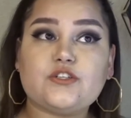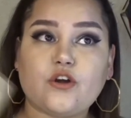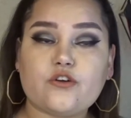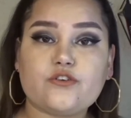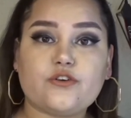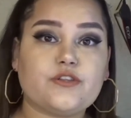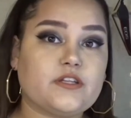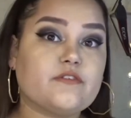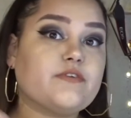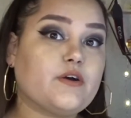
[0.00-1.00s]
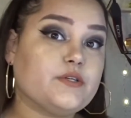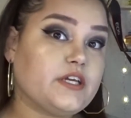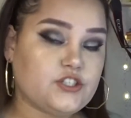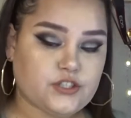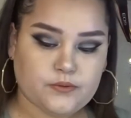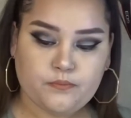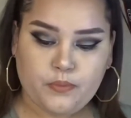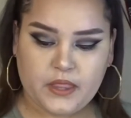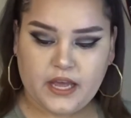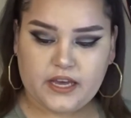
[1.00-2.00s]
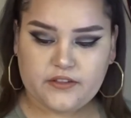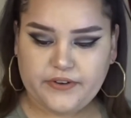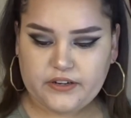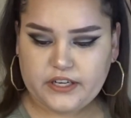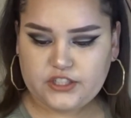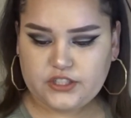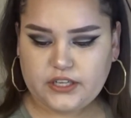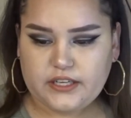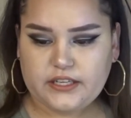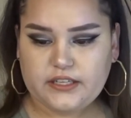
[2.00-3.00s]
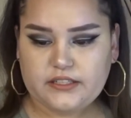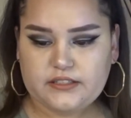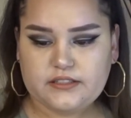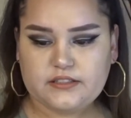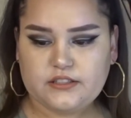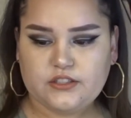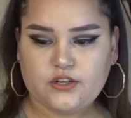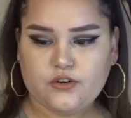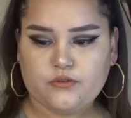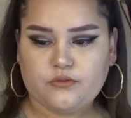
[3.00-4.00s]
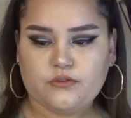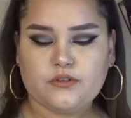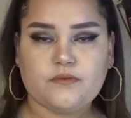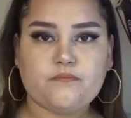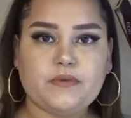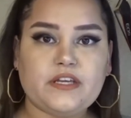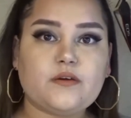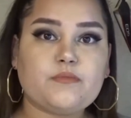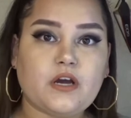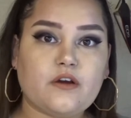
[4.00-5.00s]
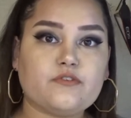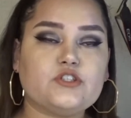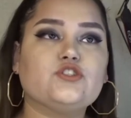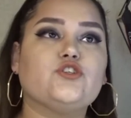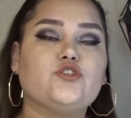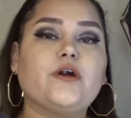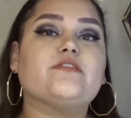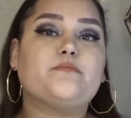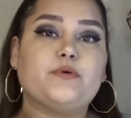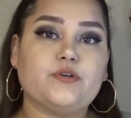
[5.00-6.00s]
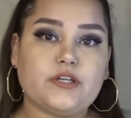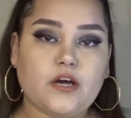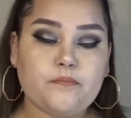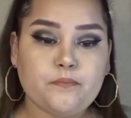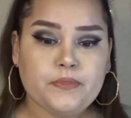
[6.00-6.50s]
darker than the foundation. And the foundation, it is, you know, medium coverage, so you do have to build it up.